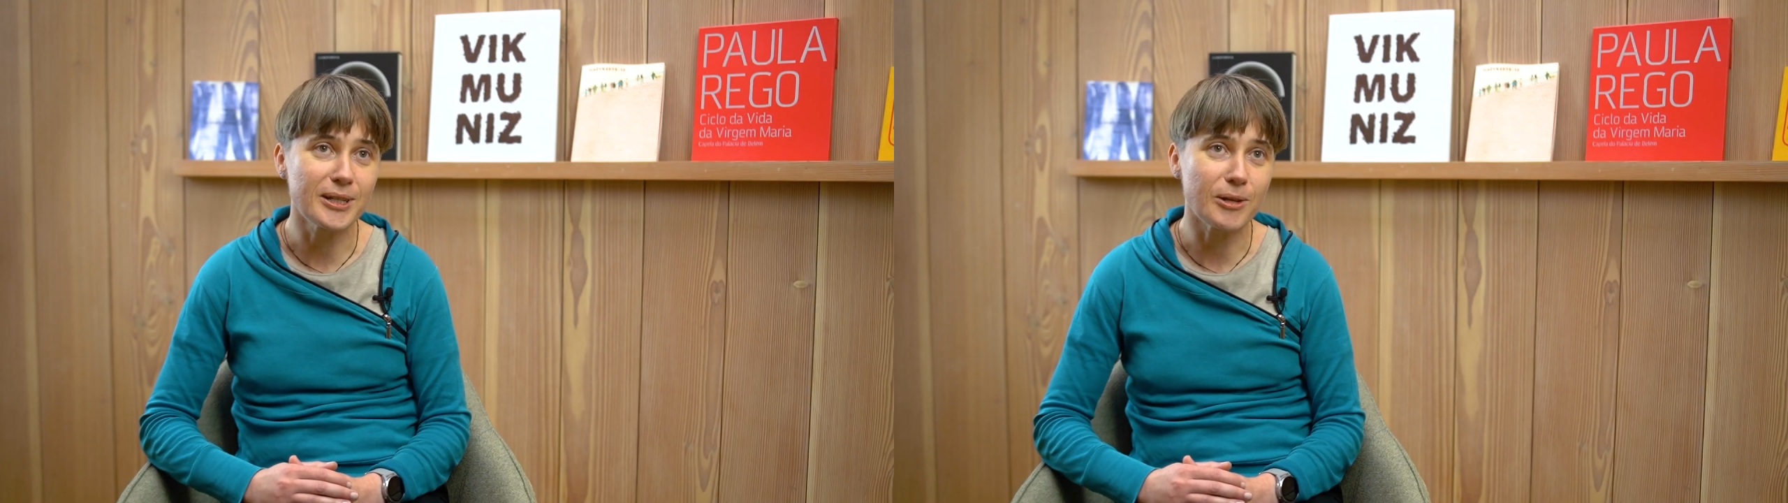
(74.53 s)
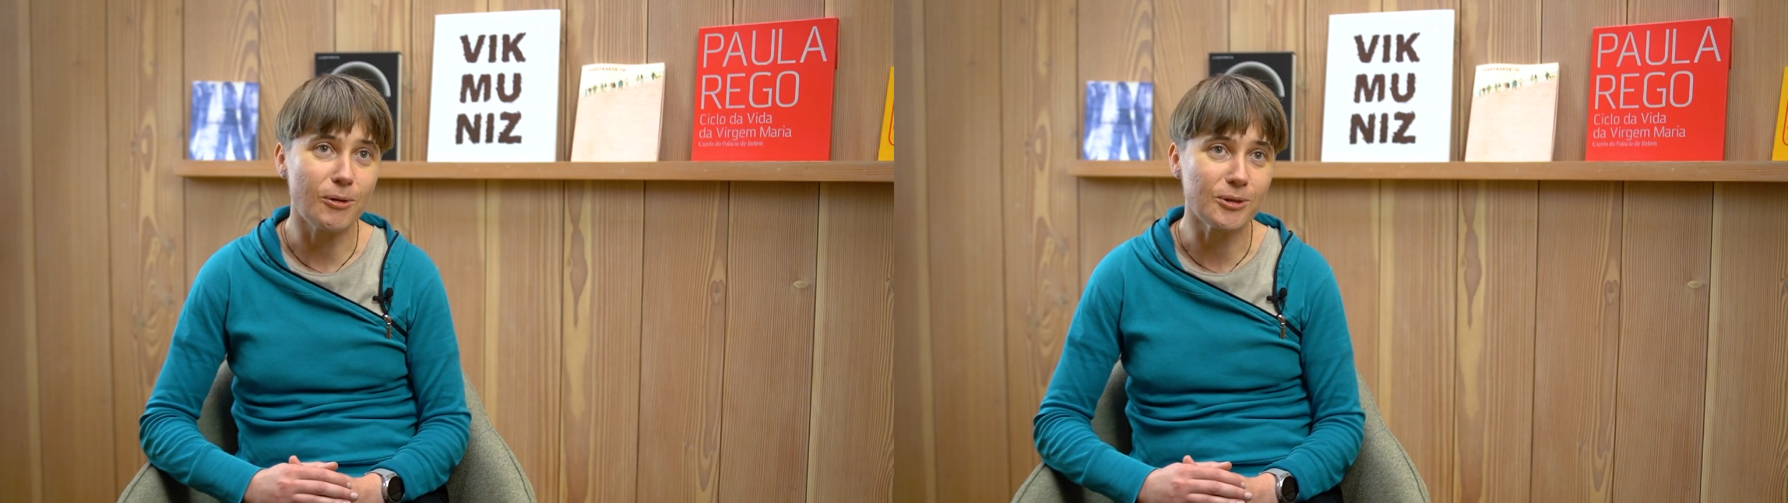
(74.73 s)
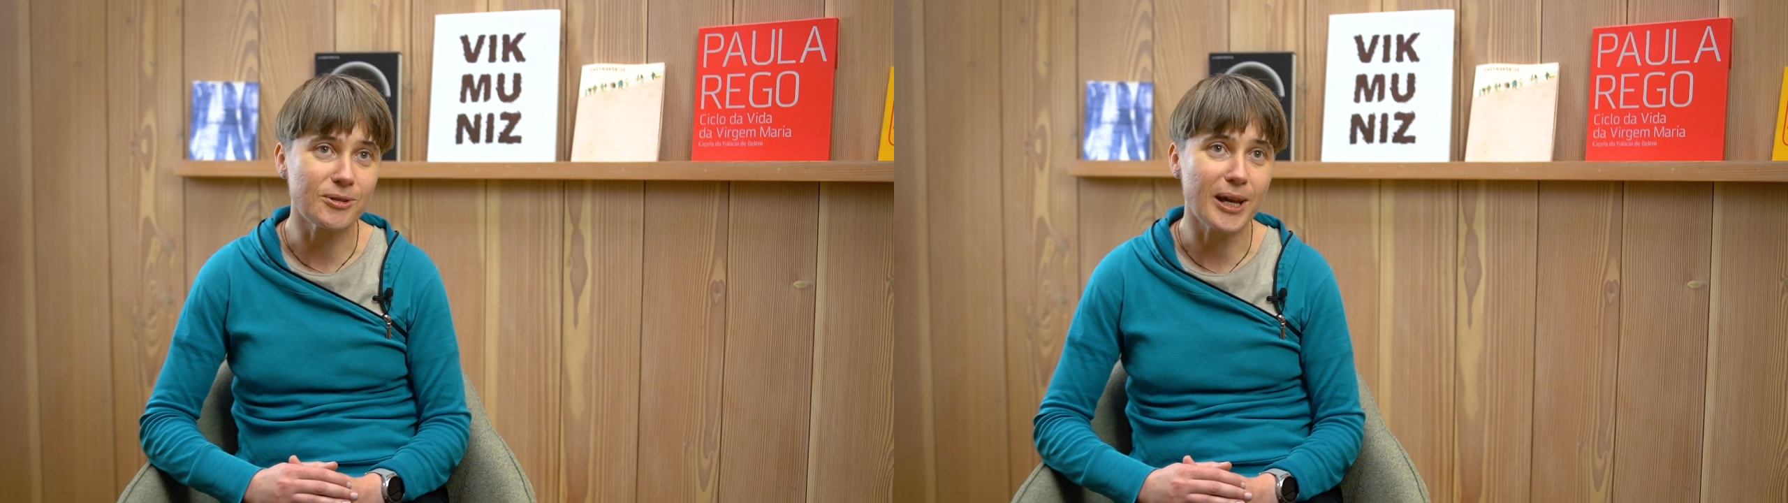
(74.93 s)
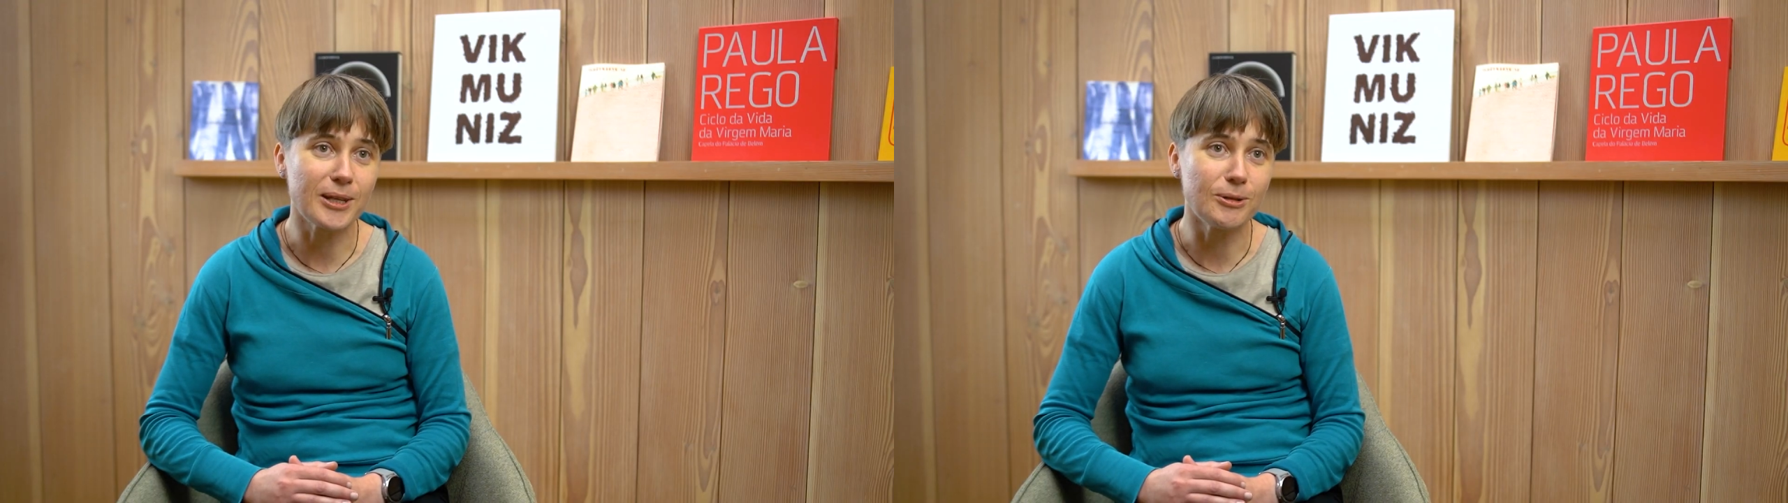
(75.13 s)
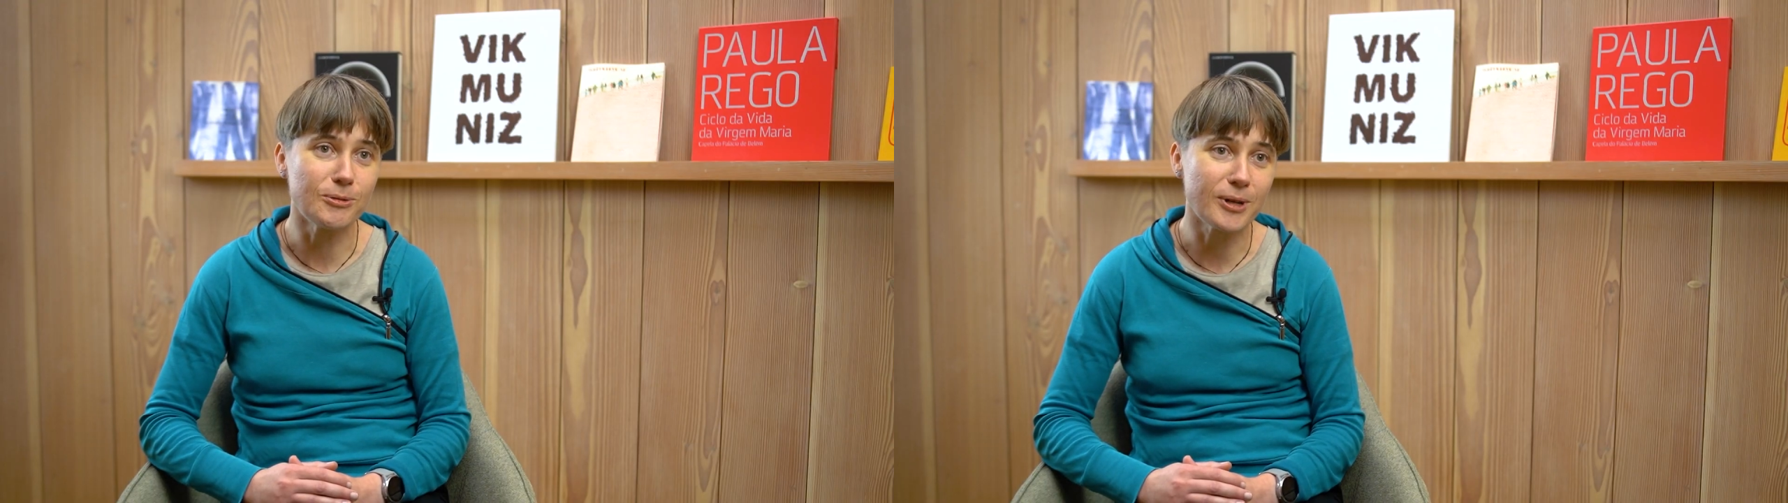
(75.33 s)
also had a
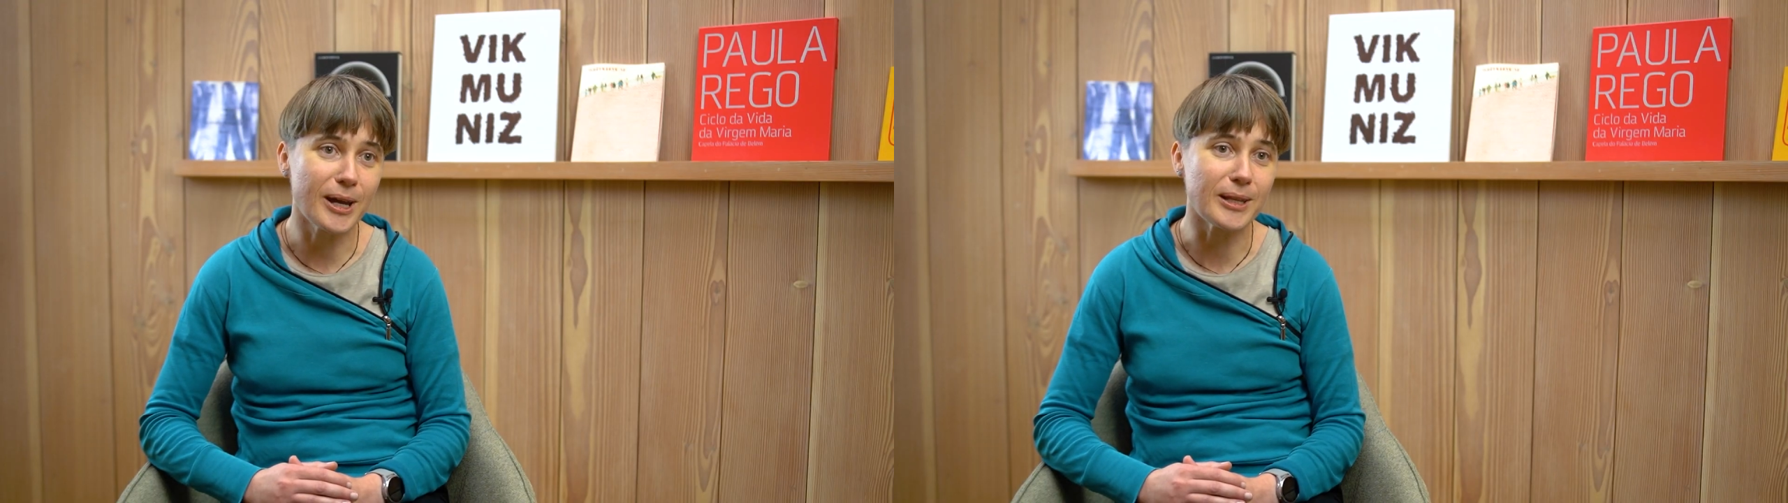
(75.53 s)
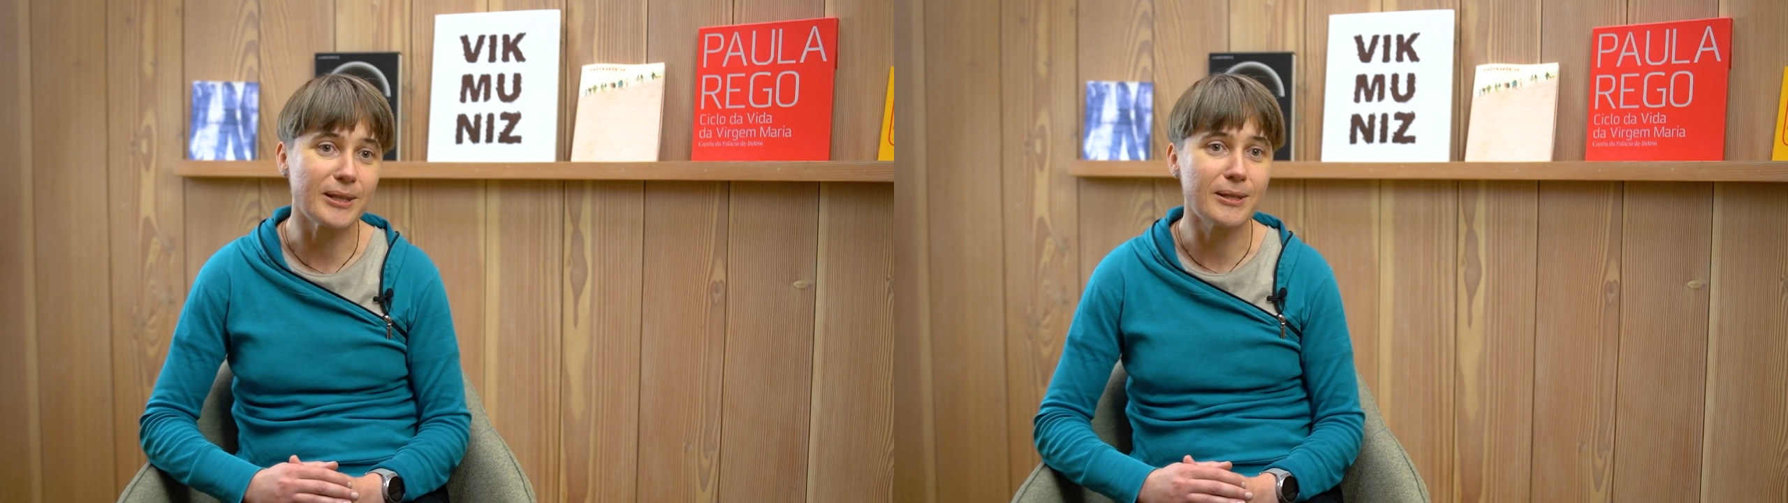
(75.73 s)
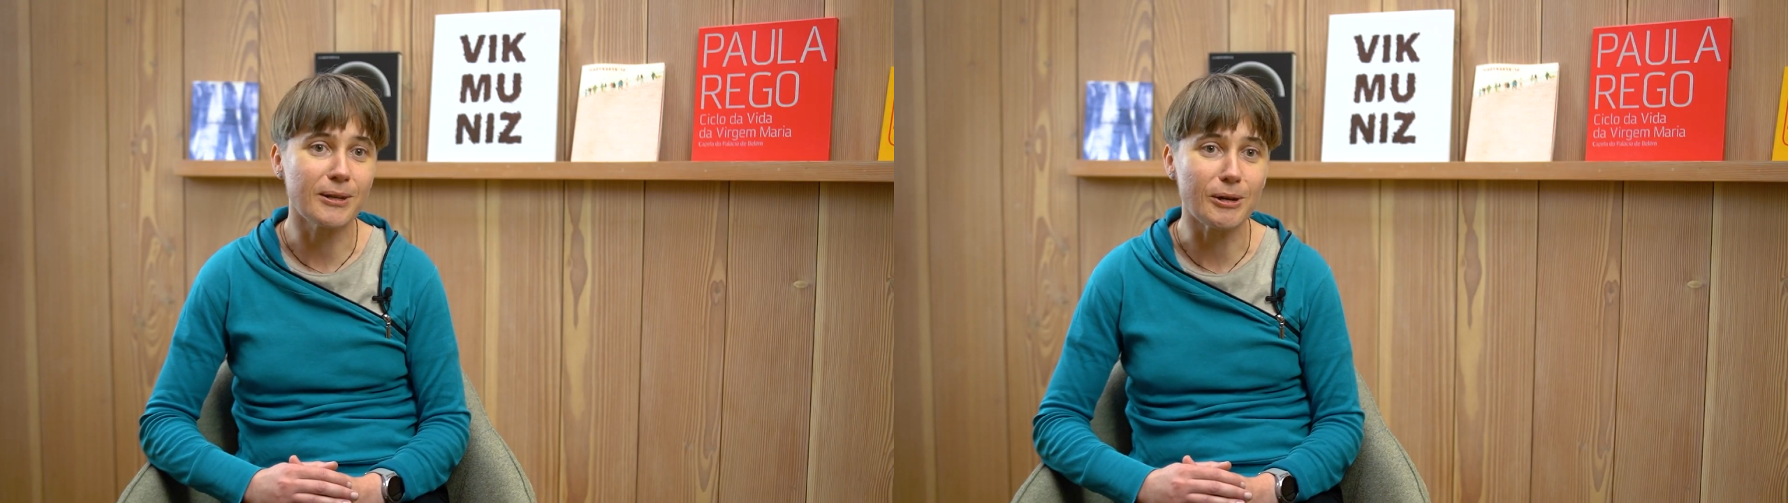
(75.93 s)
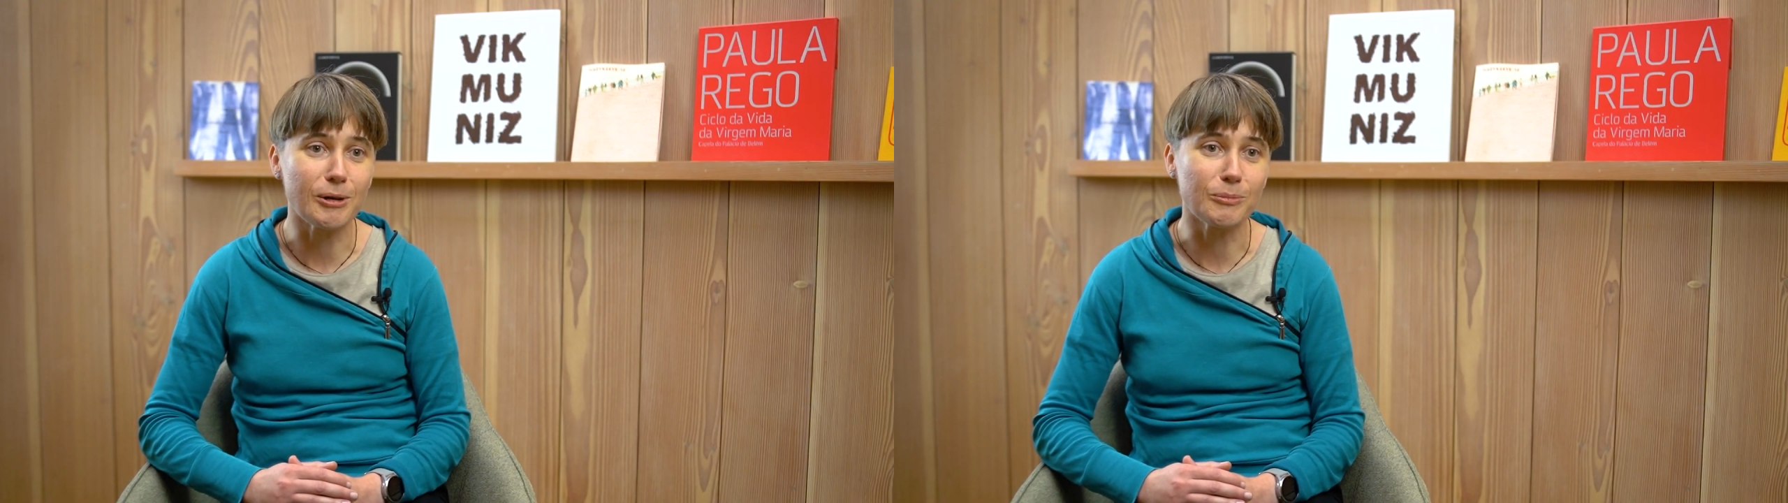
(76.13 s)
look at um,